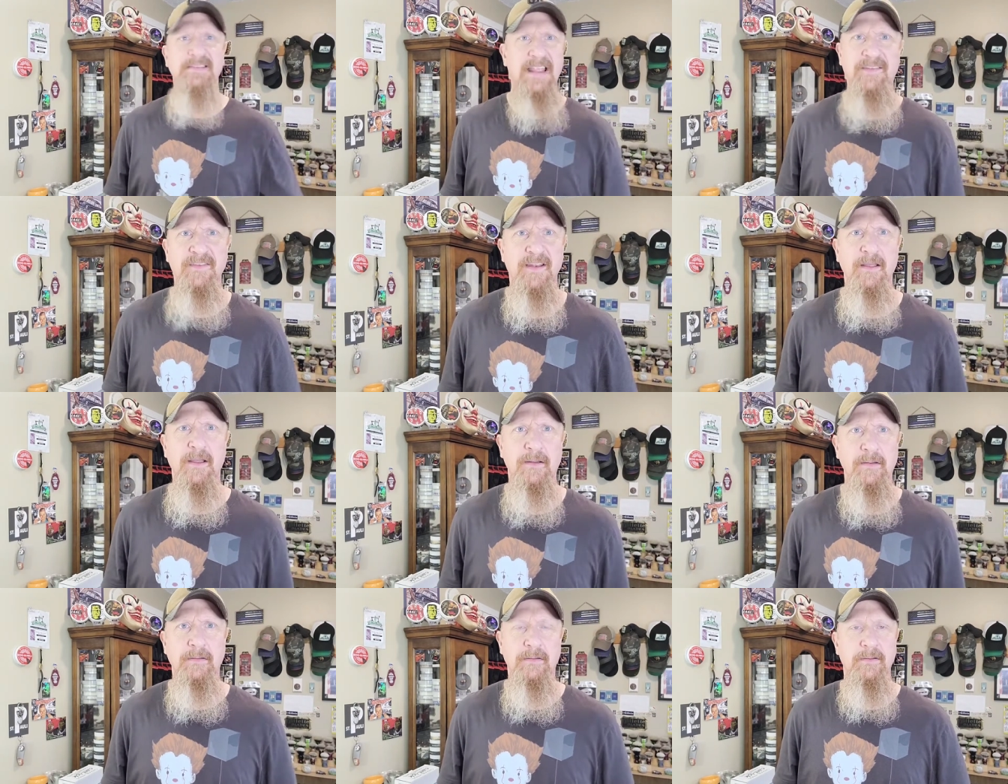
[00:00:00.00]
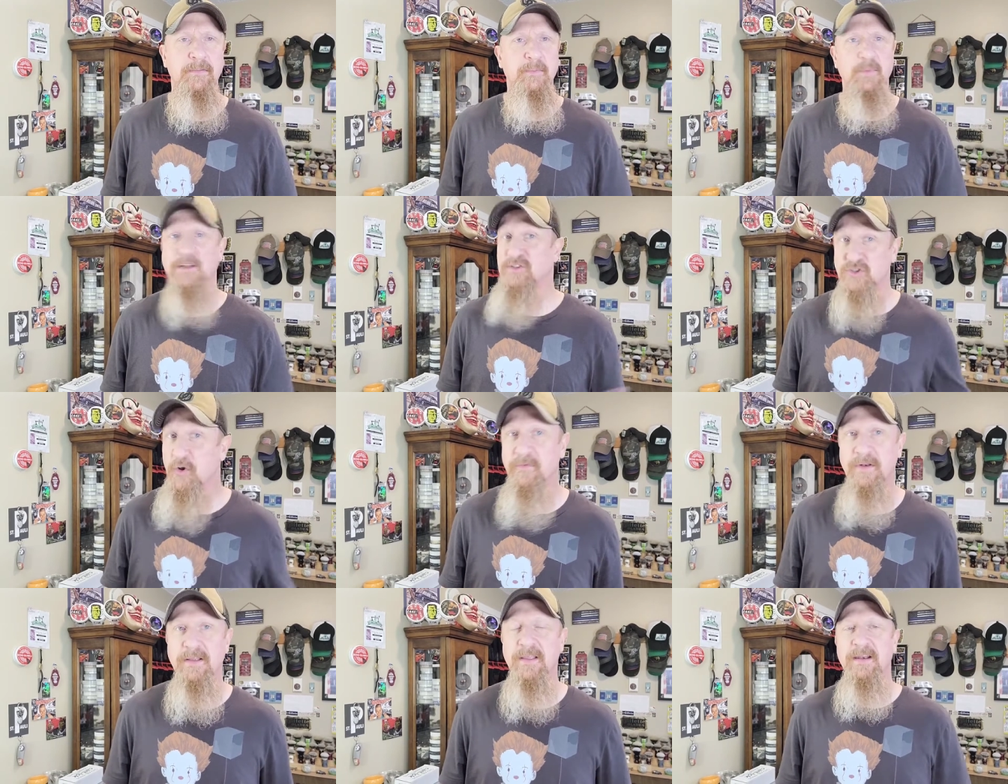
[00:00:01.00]
say vanilla because there's no
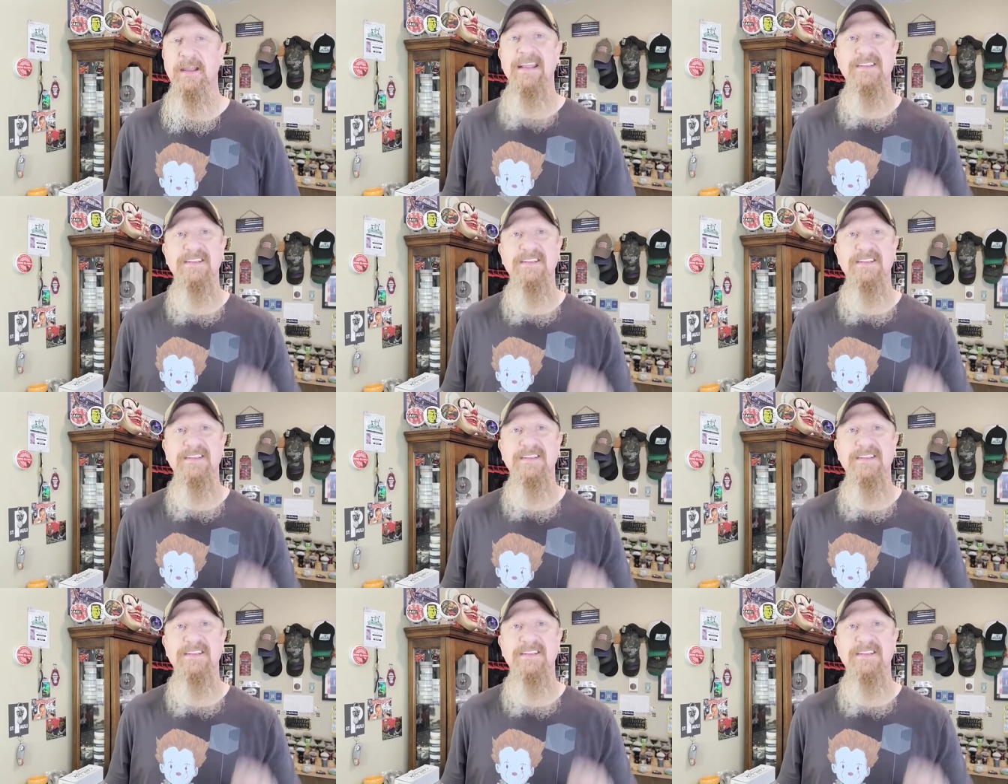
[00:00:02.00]
vanilla in it.